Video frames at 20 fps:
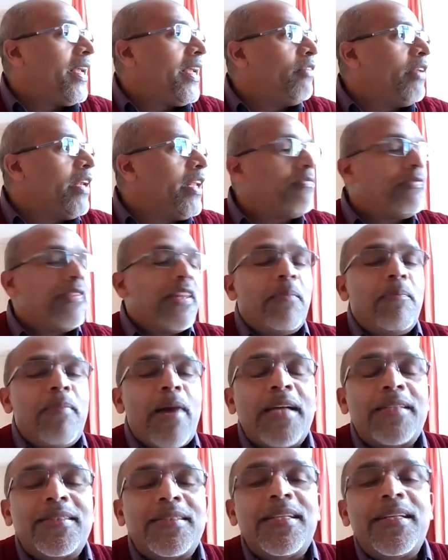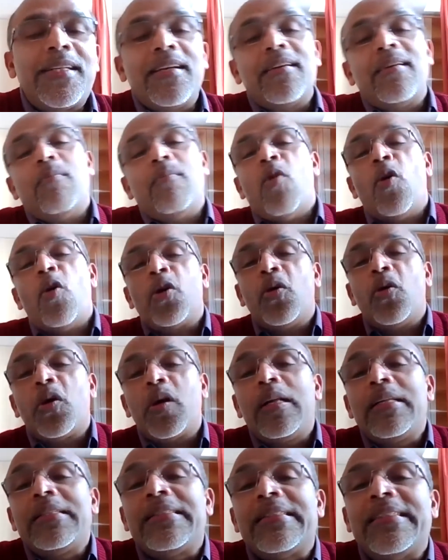Even if the matter more
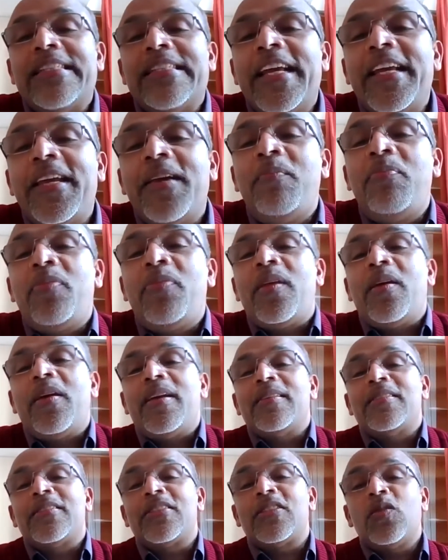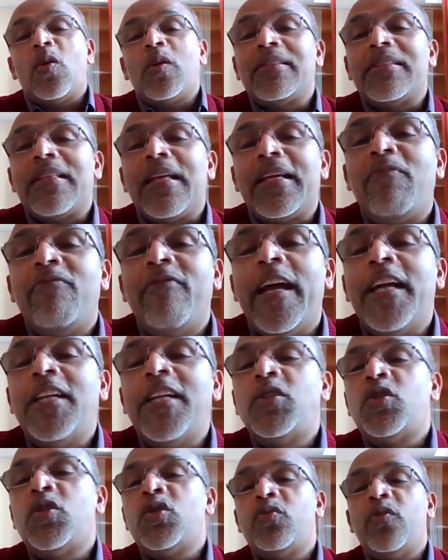or less same, it's not the
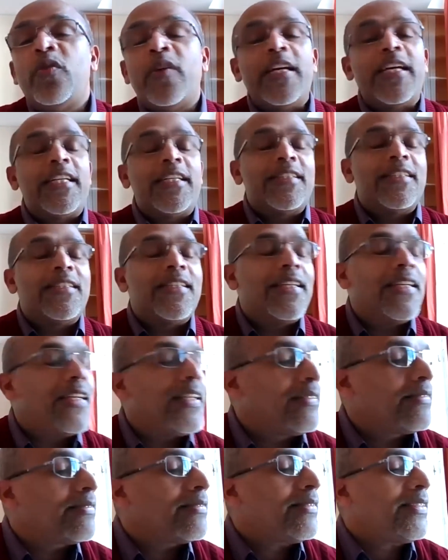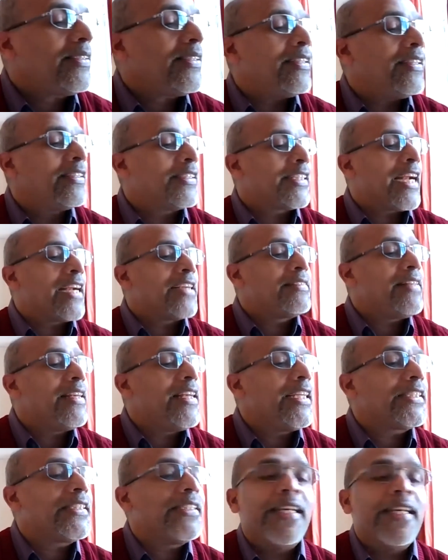word to word
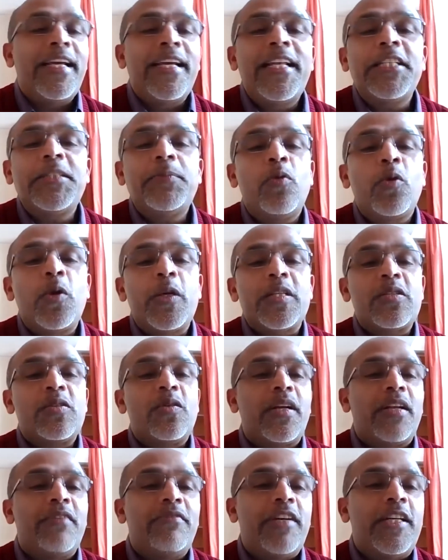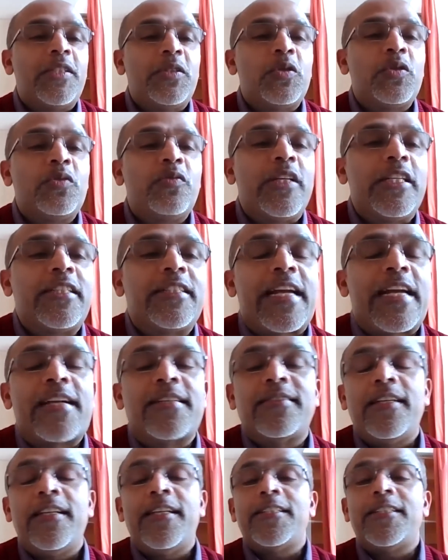translation. English book is not a word to word
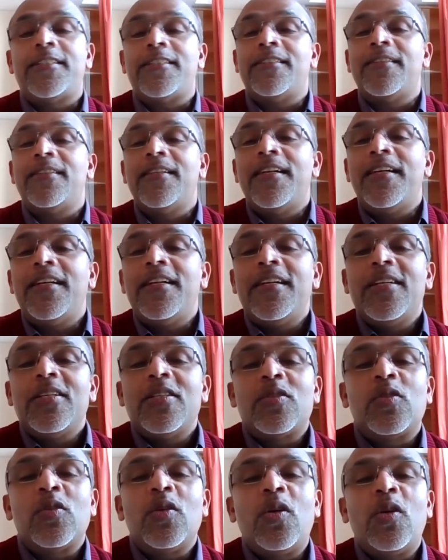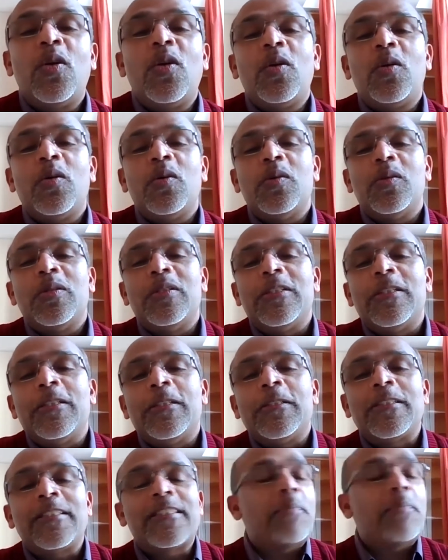translation. So
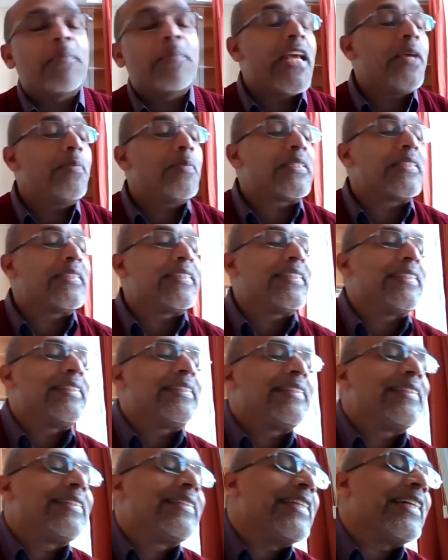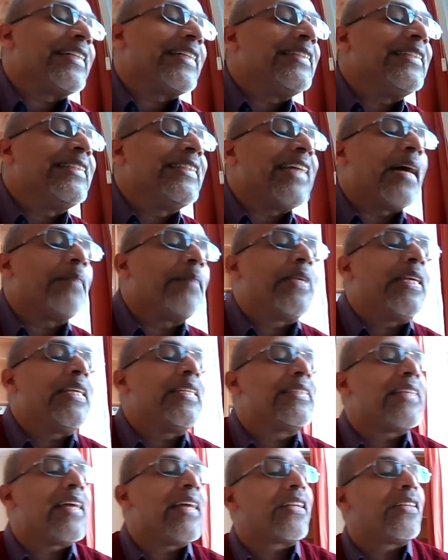uh, sometimes certain
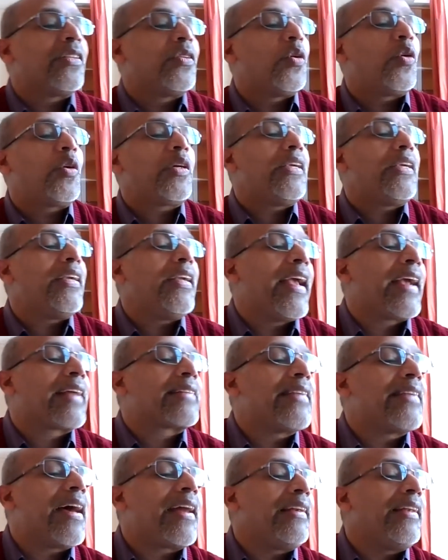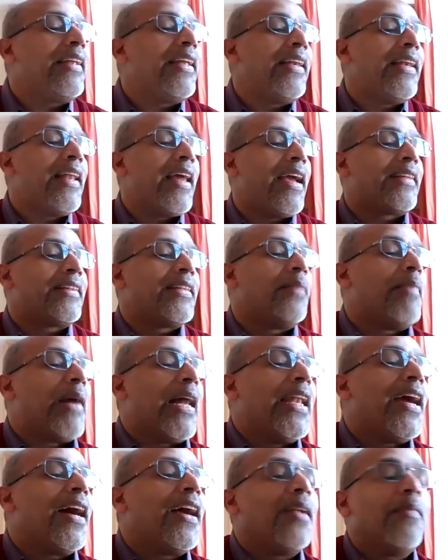chapters are not exactly like the
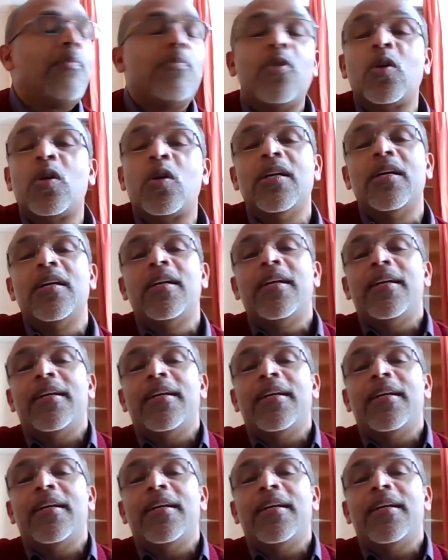Malayalam book.